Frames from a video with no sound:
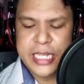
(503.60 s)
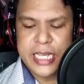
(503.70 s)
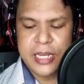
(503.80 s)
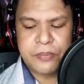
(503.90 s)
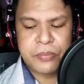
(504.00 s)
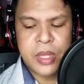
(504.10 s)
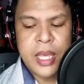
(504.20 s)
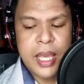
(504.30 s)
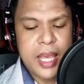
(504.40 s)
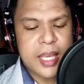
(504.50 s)

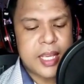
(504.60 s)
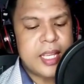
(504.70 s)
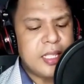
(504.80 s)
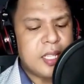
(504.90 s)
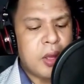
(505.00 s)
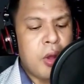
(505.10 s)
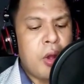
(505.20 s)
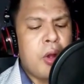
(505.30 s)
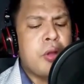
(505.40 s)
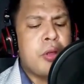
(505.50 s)
Readers can learn a
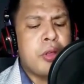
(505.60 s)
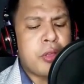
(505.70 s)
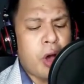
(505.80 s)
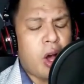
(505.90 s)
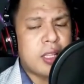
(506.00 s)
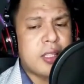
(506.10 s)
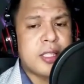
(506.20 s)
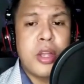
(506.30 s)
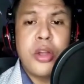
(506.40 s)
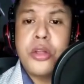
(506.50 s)
lot about the
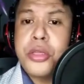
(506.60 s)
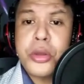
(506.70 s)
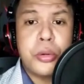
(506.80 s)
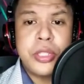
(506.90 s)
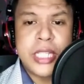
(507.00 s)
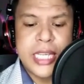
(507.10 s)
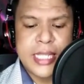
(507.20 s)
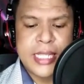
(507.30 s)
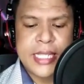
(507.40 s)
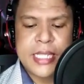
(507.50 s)
main
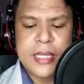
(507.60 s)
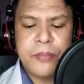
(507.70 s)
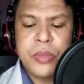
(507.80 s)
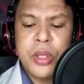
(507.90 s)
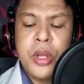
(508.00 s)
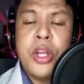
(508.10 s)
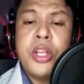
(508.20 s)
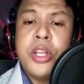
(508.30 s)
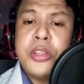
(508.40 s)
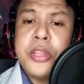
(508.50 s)
character's
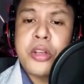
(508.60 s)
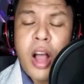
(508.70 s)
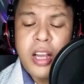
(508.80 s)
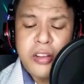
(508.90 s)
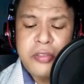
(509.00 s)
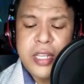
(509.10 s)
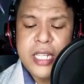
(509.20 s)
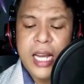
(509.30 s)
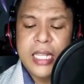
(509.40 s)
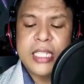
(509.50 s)
personality
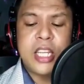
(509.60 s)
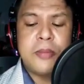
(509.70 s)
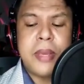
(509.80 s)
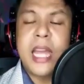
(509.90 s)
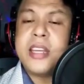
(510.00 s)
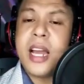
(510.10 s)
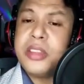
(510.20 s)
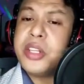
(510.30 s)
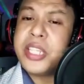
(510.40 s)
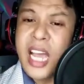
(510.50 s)
and
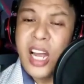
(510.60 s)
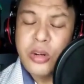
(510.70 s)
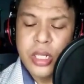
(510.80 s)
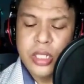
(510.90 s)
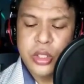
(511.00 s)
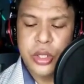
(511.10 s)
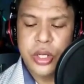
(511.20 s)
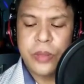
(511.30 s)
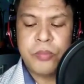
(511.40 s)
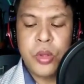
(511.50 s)

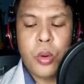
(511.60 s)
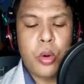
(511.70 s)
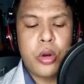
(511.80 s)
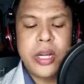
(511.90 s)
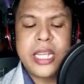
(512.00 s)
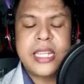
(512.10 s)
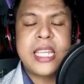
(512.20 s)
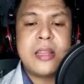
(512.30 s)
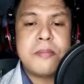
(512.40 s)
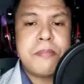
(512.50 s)
thoughts through
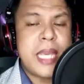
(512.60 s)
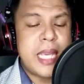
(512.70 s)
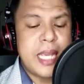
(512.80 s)
this.